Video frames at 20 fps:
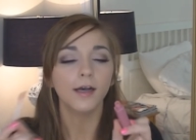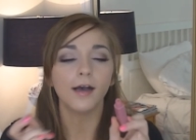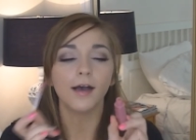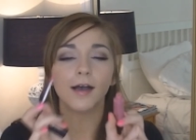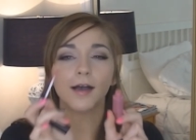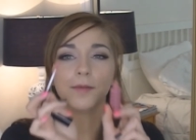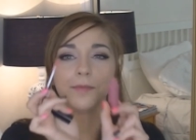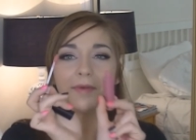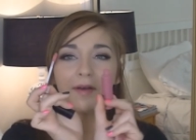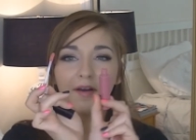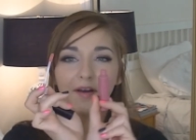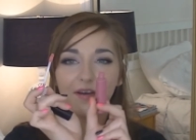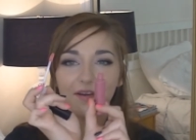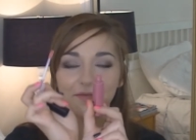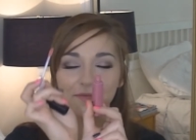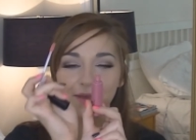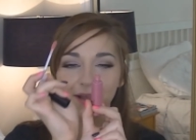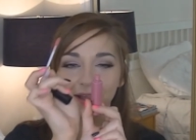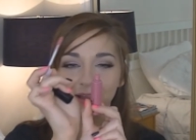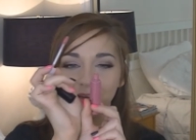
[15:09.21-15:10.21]

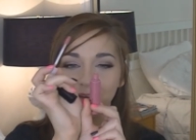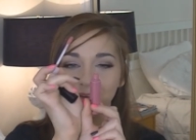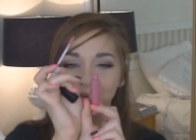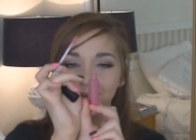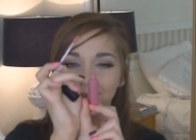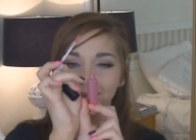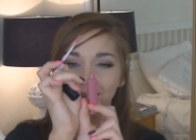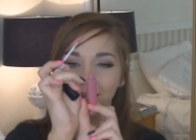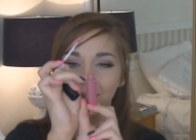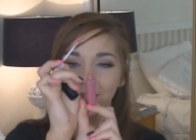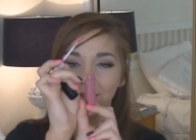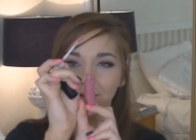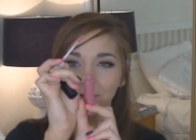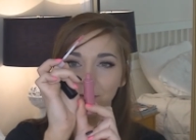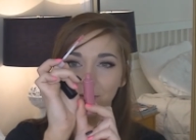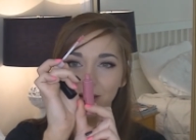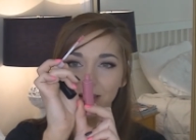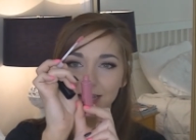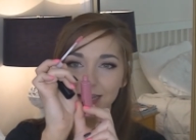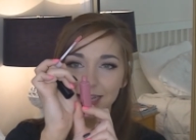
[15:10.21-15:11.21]
On my other
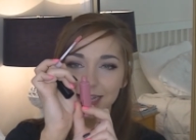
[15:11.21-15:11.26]
one,